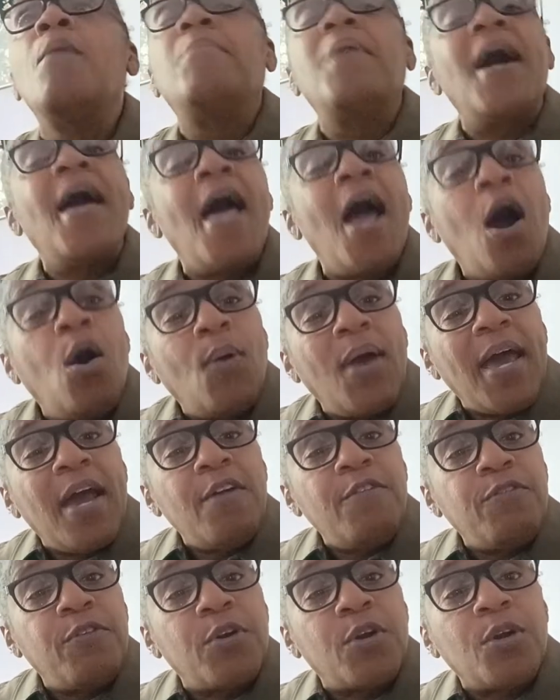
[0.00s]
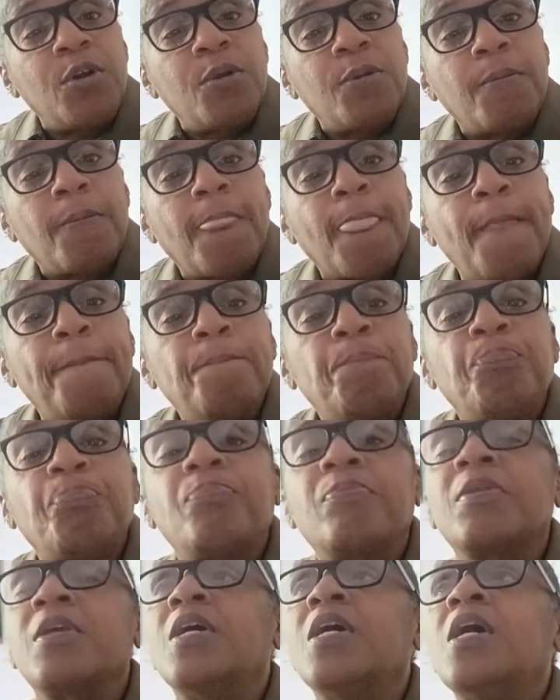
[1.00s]
But however,
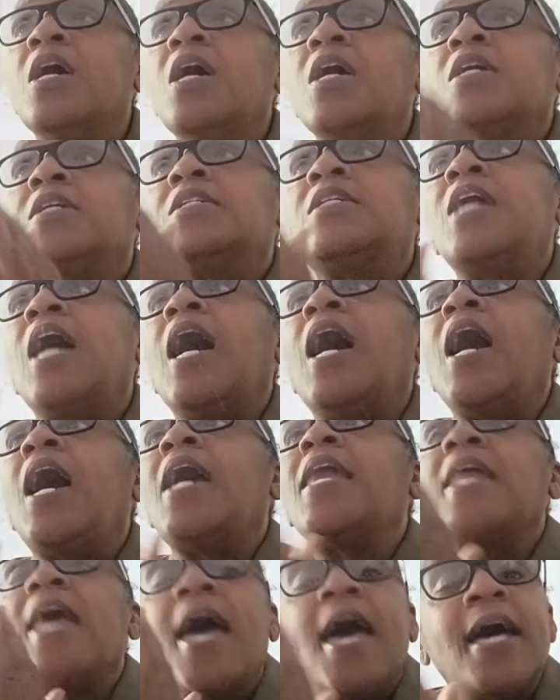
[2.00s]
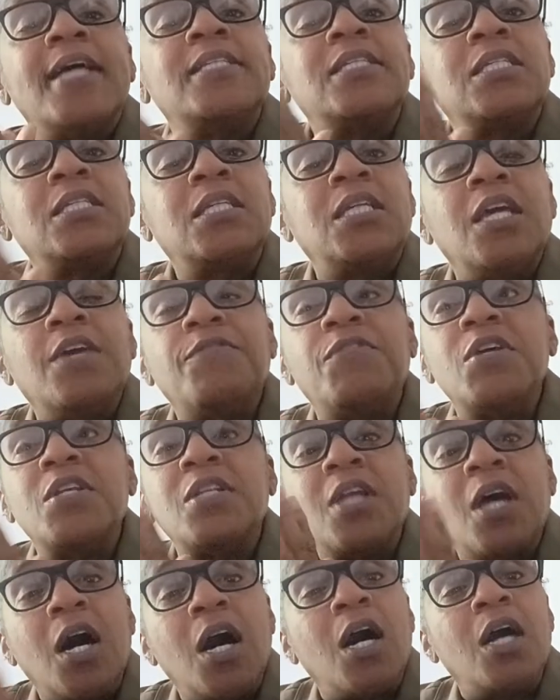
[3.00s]
God has given
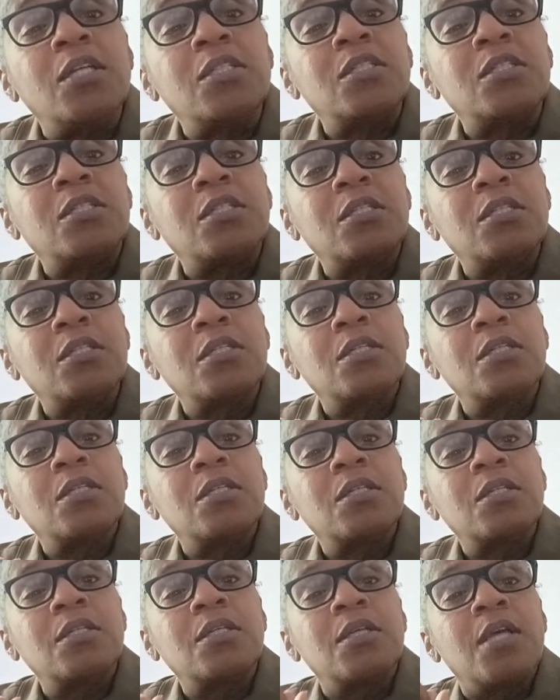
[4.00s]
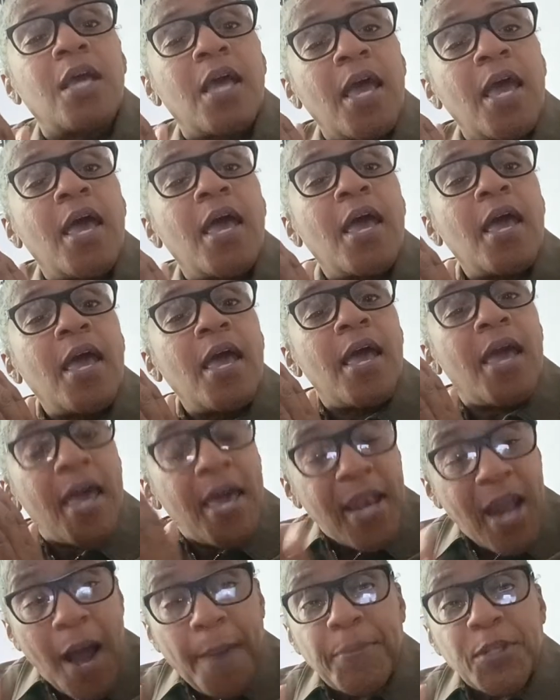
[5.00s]
us
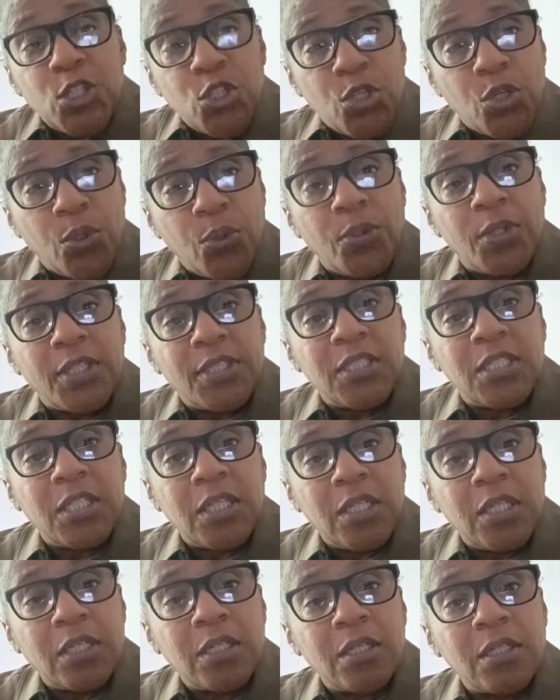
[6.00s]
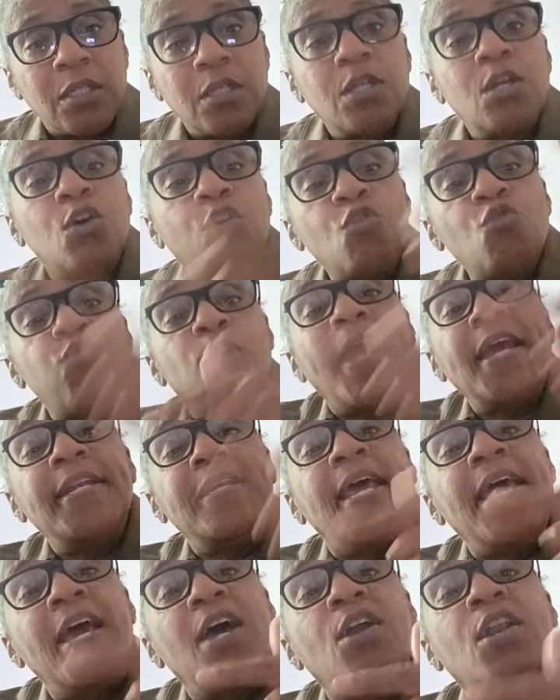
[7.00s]
an opportunity right
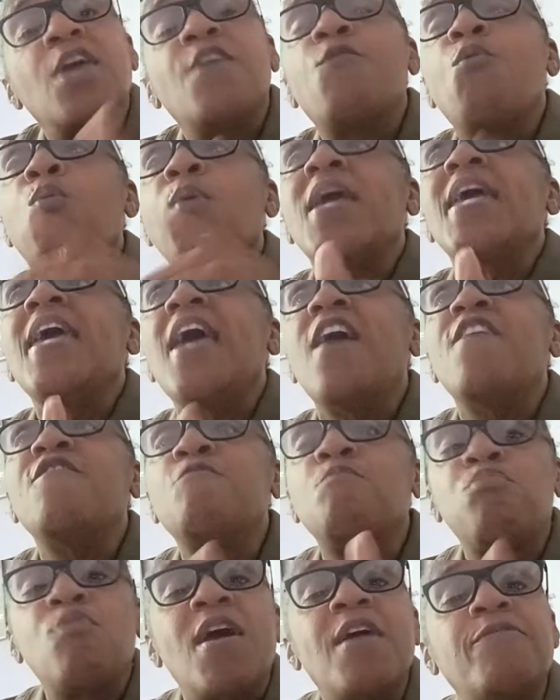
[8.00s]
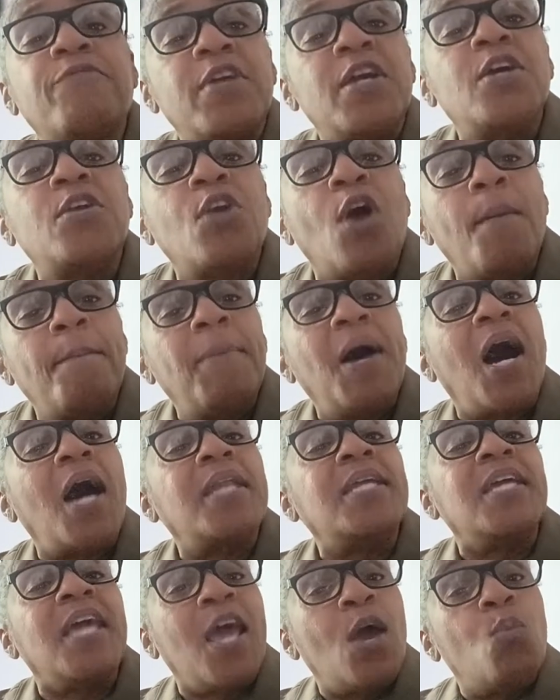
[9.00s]
now, if we have breath in our
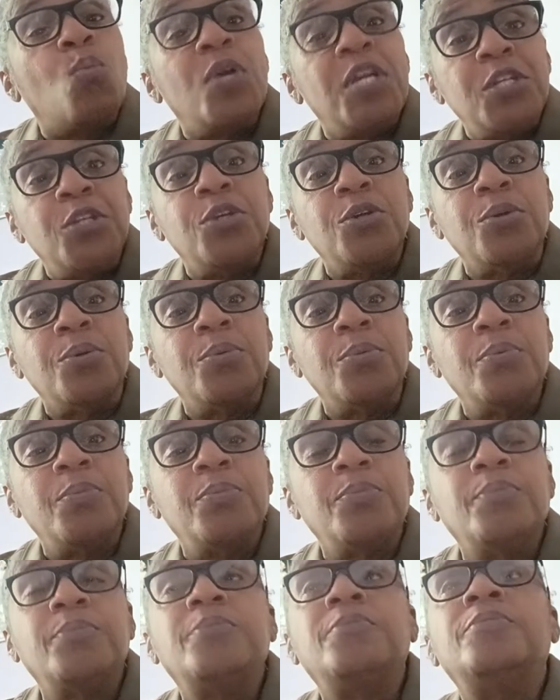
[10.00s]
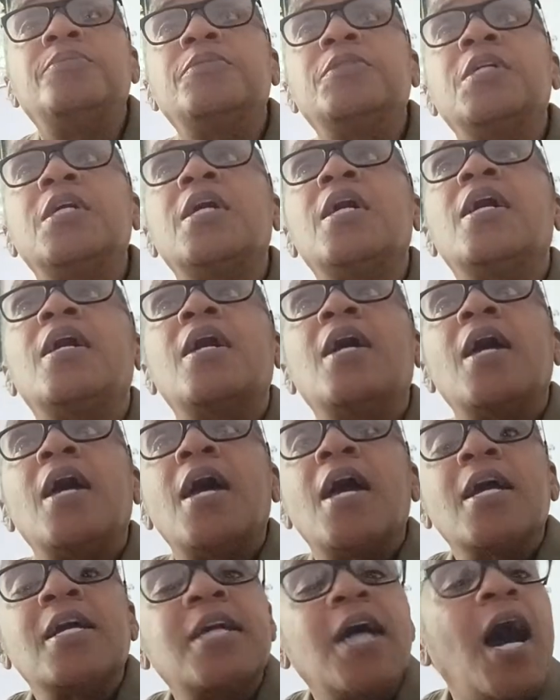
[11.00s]
body, and we do,
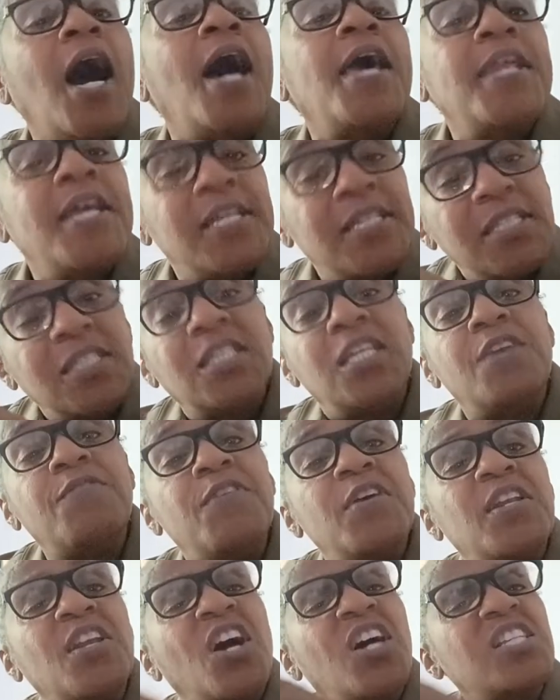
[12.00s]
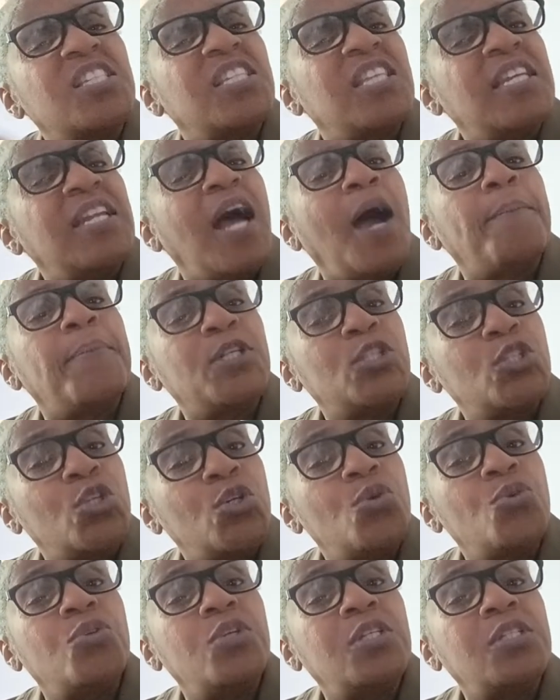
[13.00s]
God has given us an
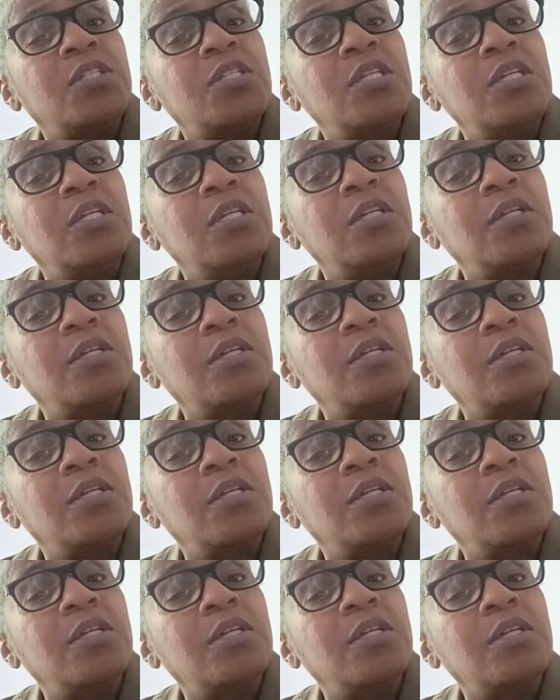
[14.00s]
opportunity